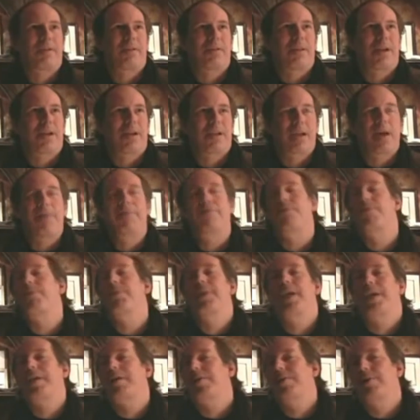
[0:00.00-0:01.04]
I come from a
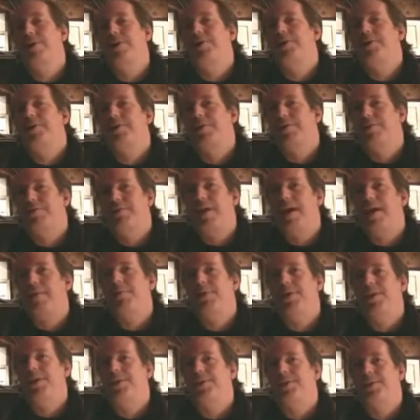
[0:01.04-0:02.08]
technological
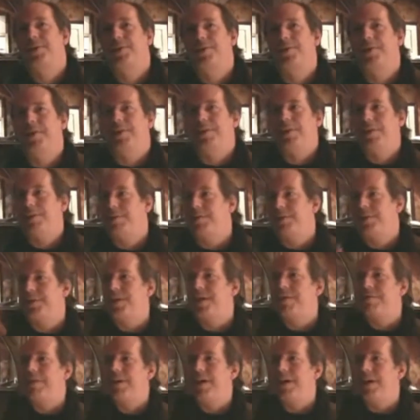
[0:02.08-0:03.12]
family, so there was
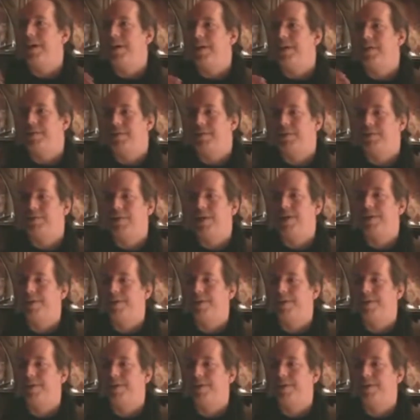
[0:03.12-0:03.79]
never any great